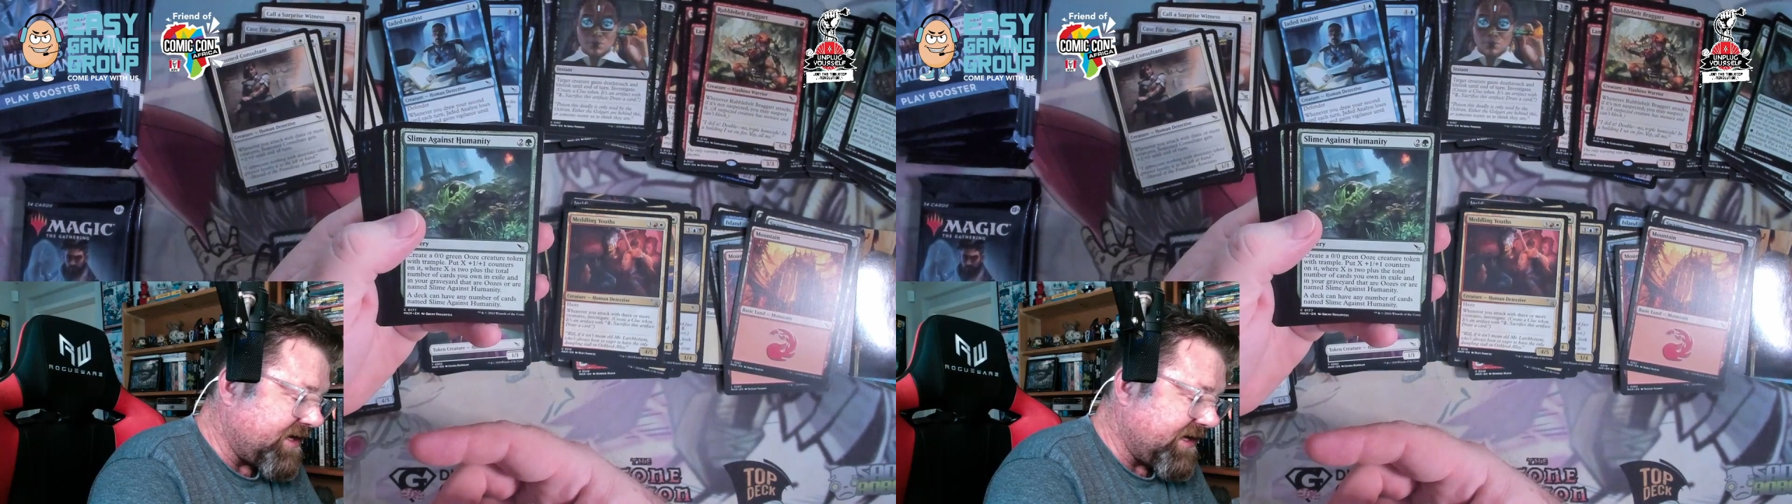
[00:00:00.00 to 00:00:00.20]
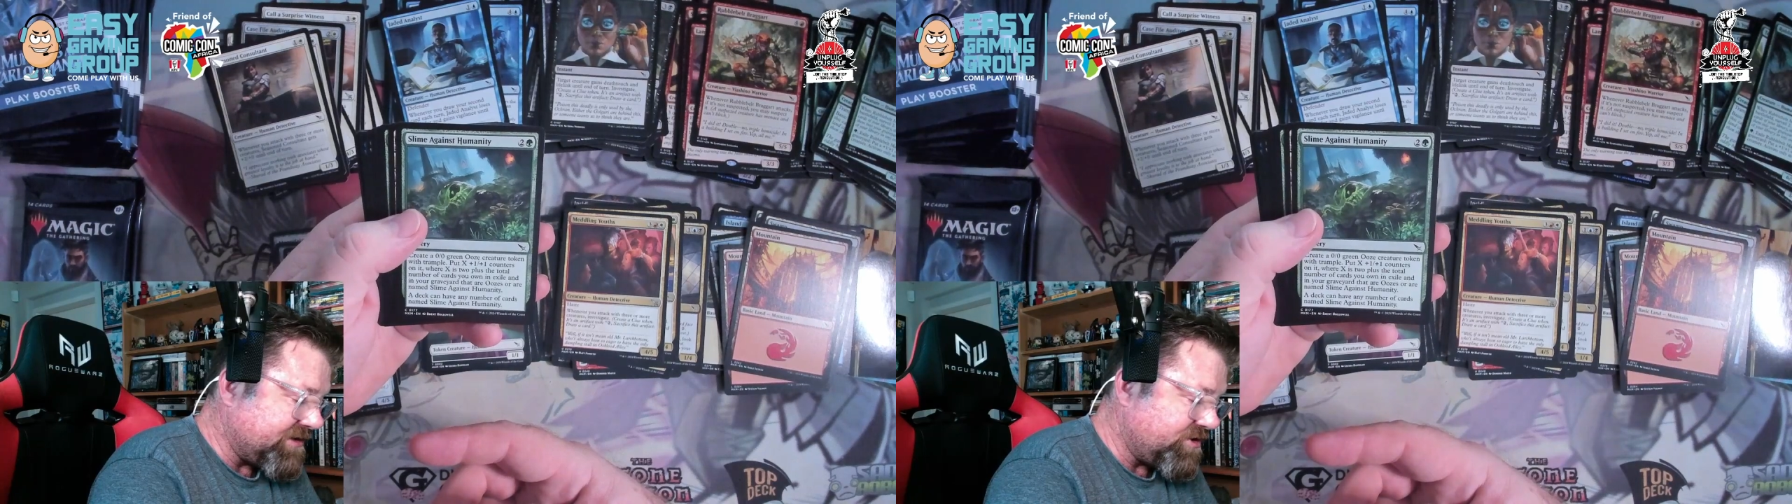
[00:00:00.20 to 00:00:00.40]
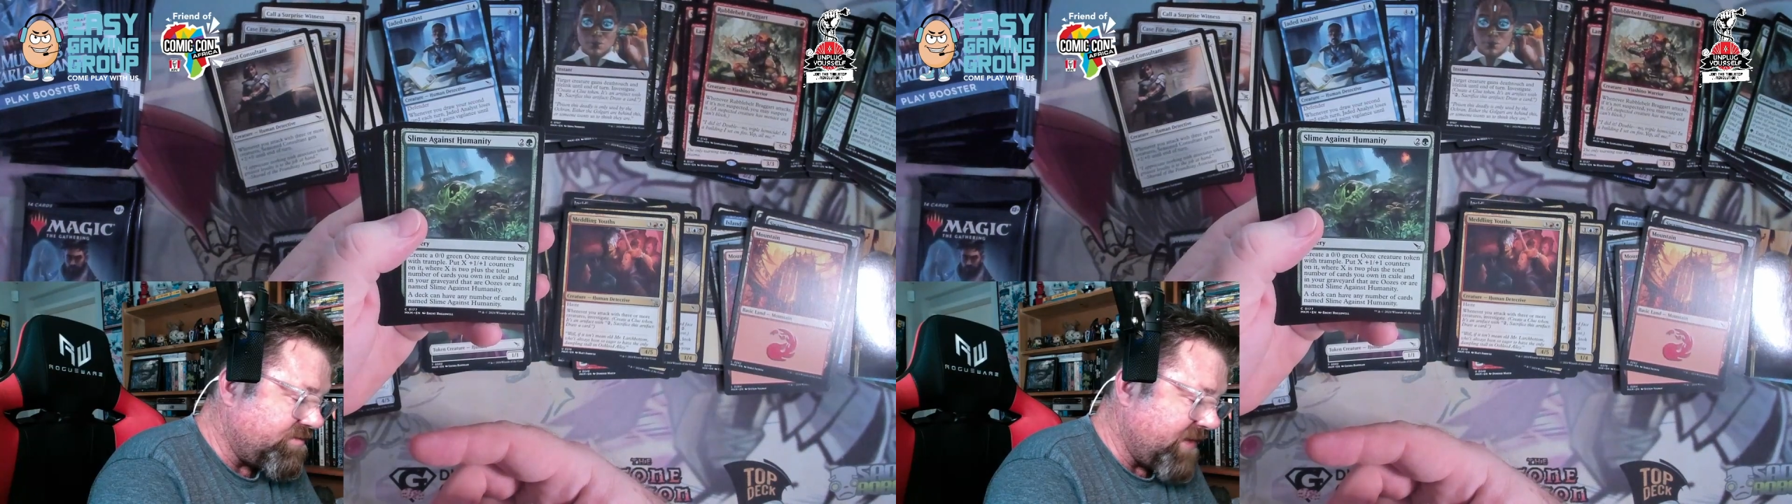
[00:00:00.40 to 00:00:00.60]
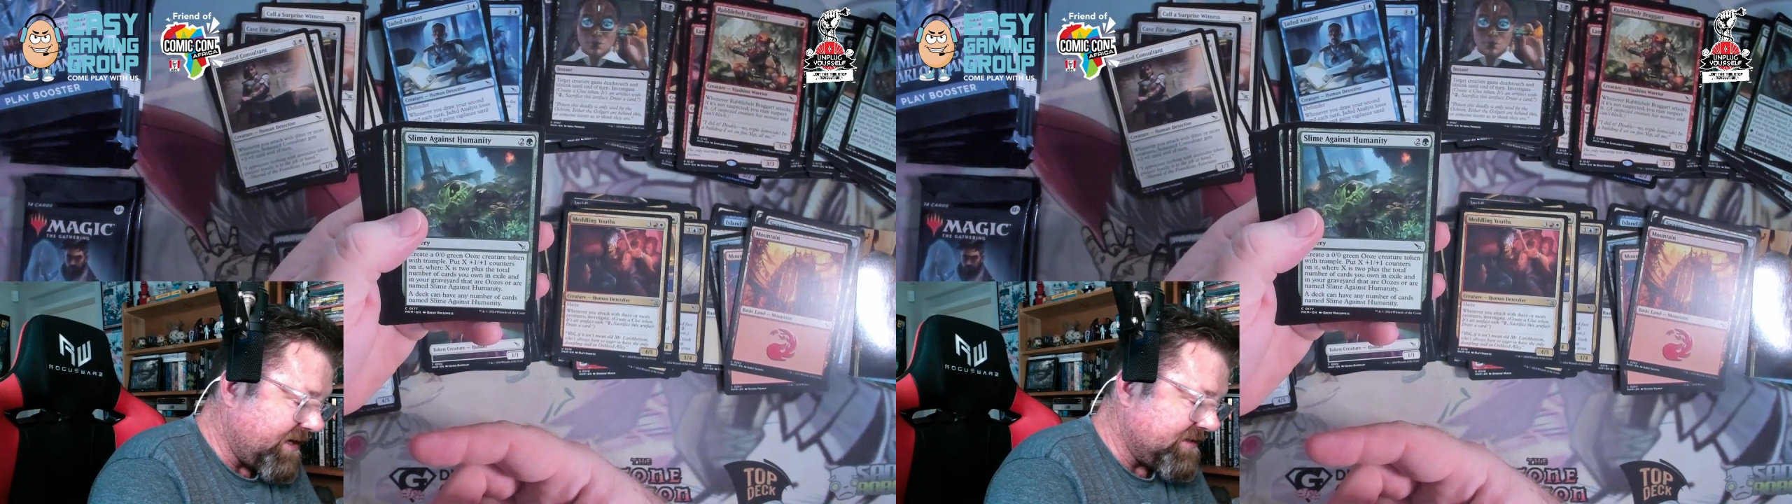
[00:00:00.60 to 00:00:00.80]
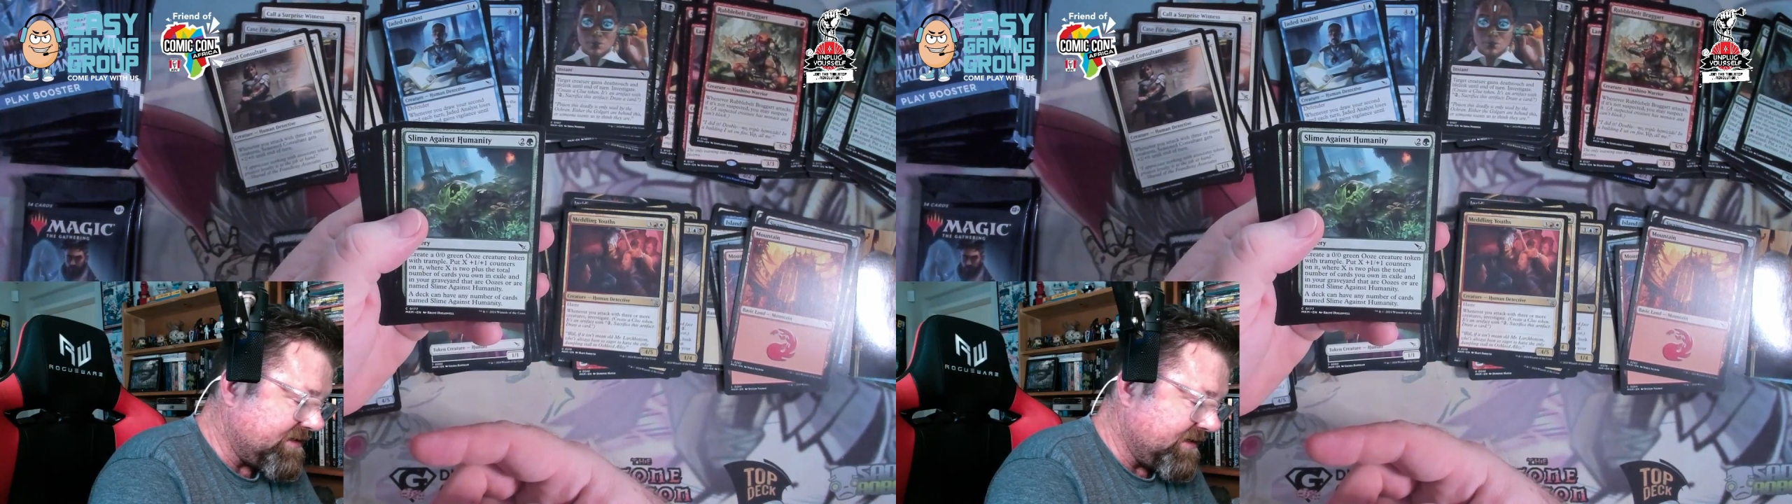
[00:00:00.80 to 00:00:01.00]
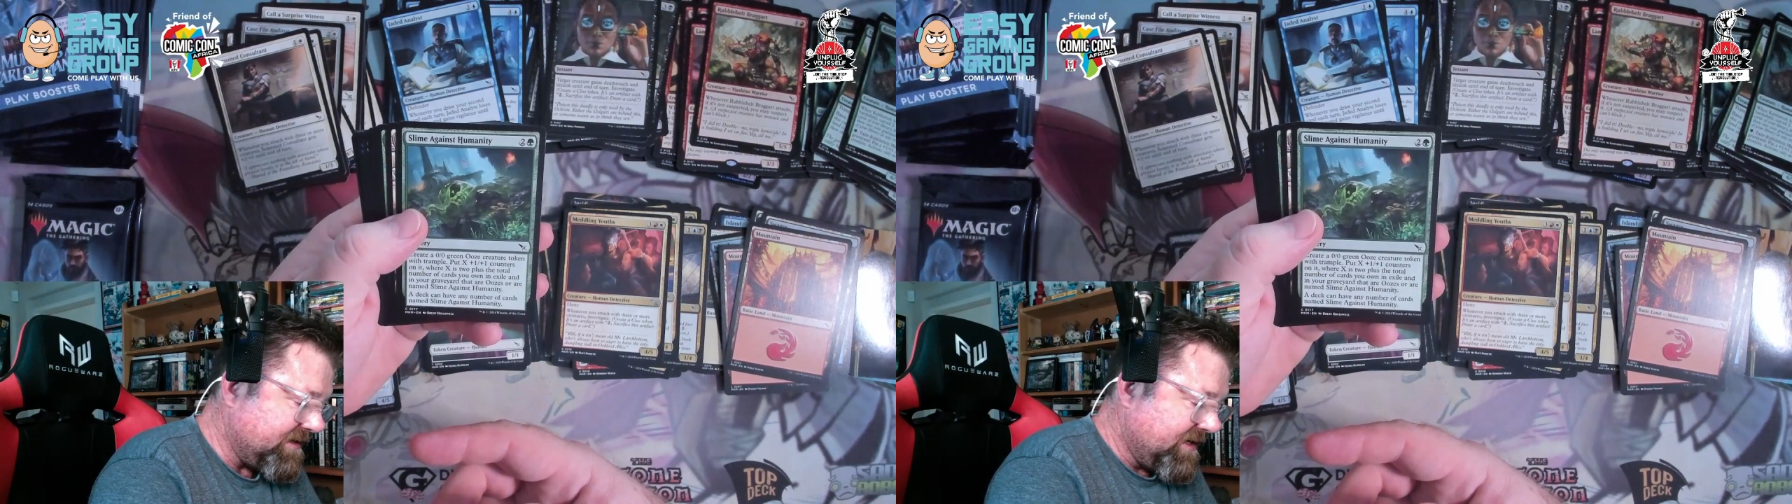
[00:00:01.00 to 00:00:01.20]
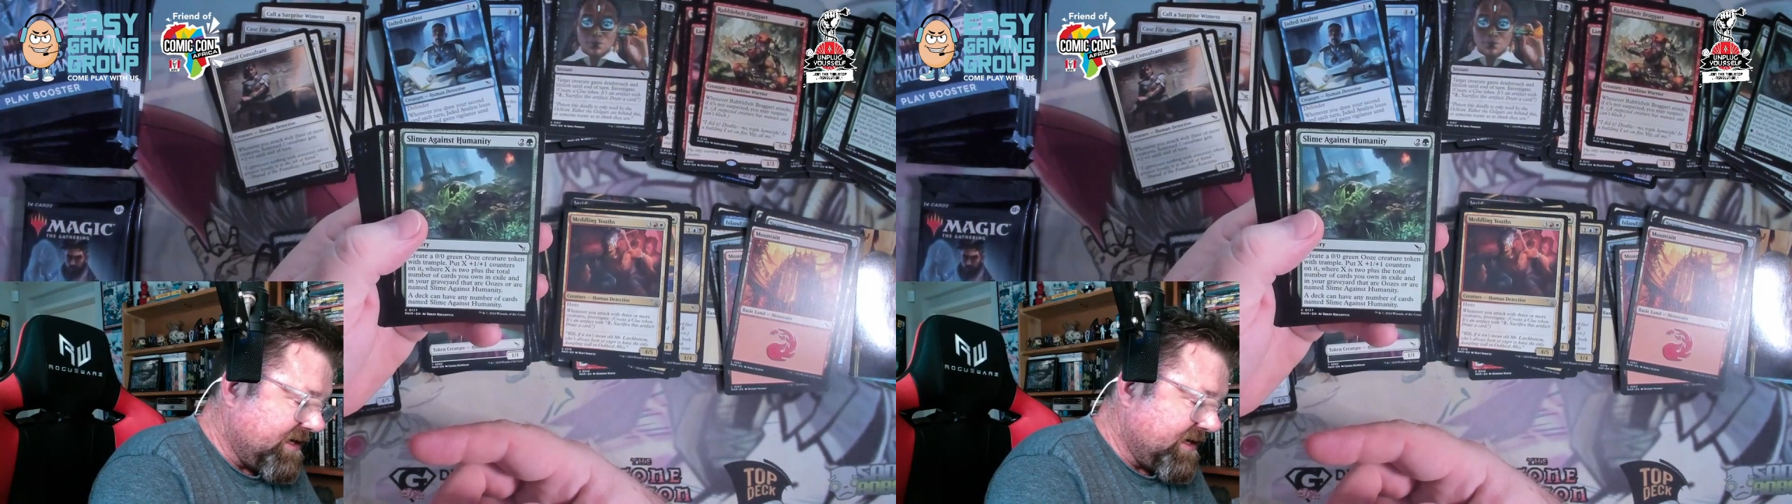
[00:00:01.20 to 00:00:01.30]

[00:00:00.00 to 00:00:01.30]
Against Humanity.